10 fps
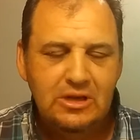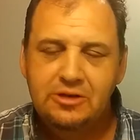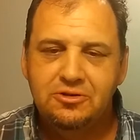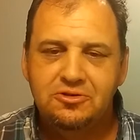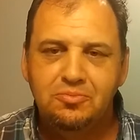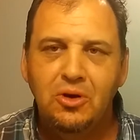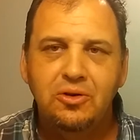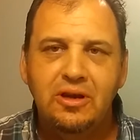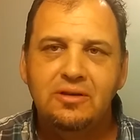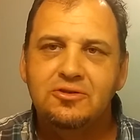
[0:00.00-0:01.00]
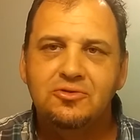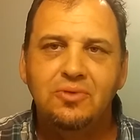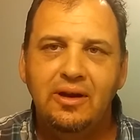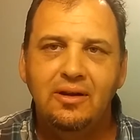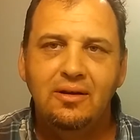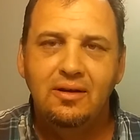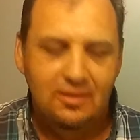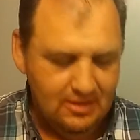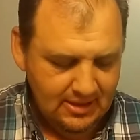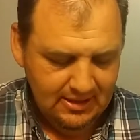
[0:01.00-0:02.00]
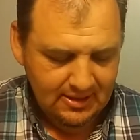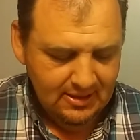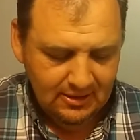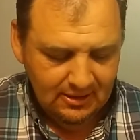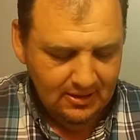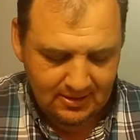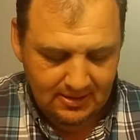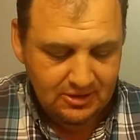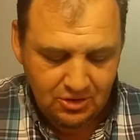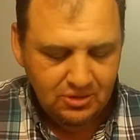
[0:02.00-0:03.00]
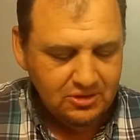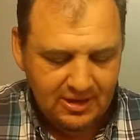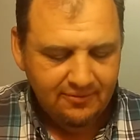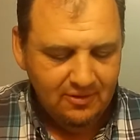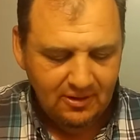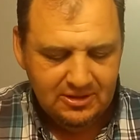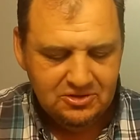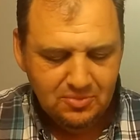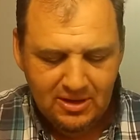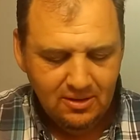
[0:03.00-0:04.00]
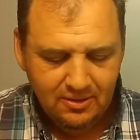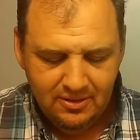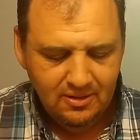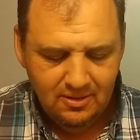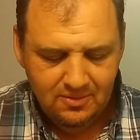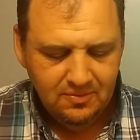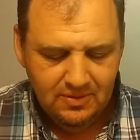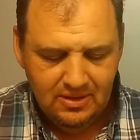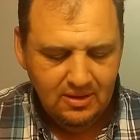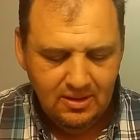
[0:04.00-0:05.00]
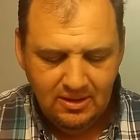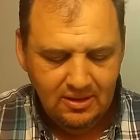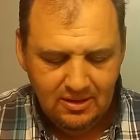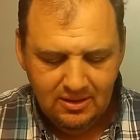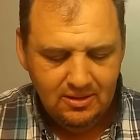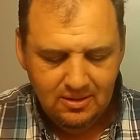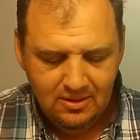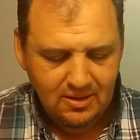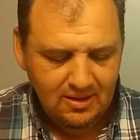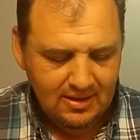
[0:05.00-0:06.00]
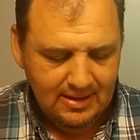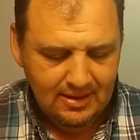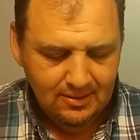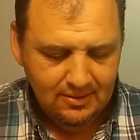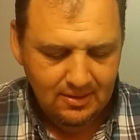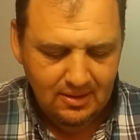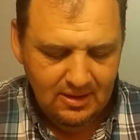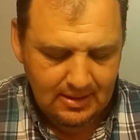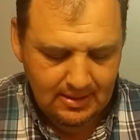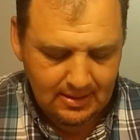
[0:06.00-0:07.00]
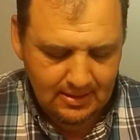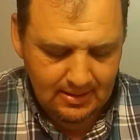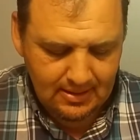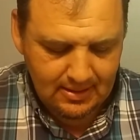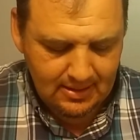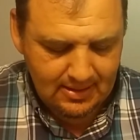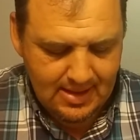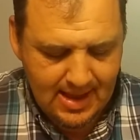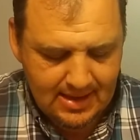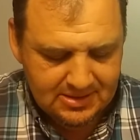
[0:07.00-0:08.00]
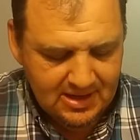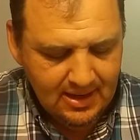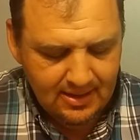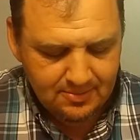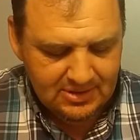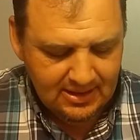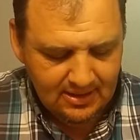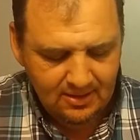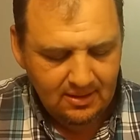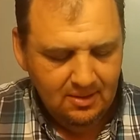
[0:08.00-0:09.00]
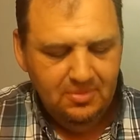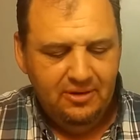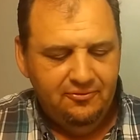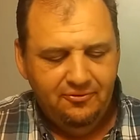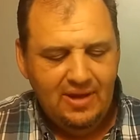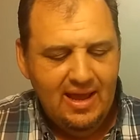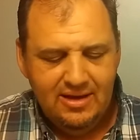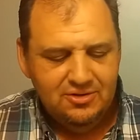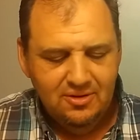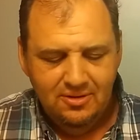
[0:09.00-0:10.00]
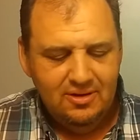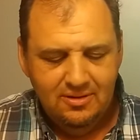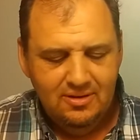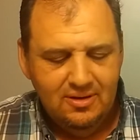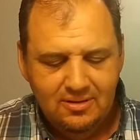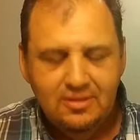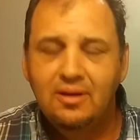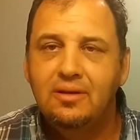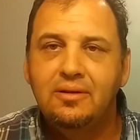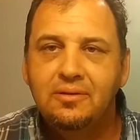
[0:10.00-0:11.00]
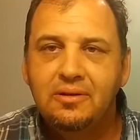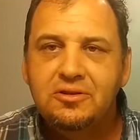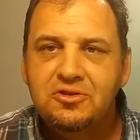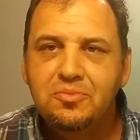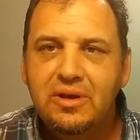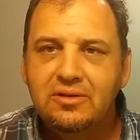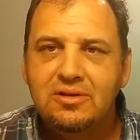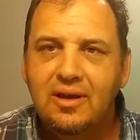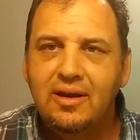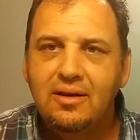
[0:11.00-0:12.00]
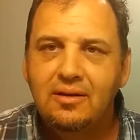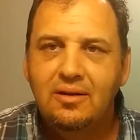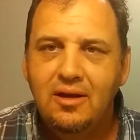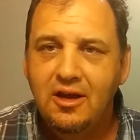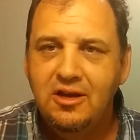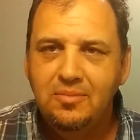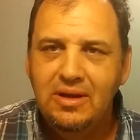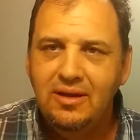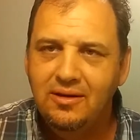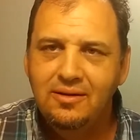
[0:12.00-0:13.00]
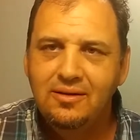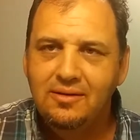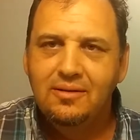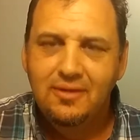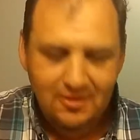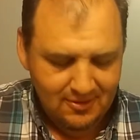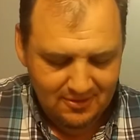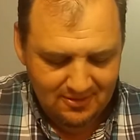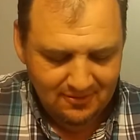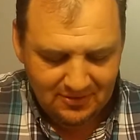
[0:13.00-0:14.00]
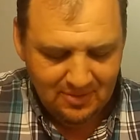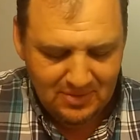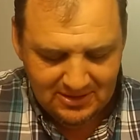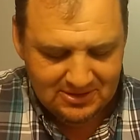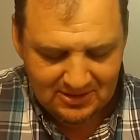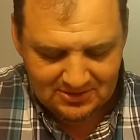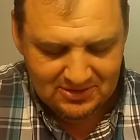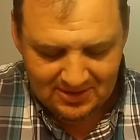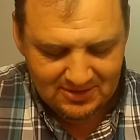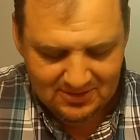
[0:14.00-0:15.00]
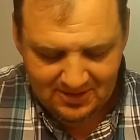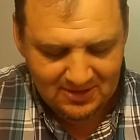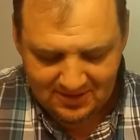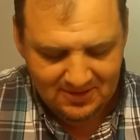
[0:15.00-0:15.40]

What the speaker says: it's smoky and sweet. You can definitely smell the honey in it, and at times I get a little bit of flash on it that smells like honey mead, if that makes any sense.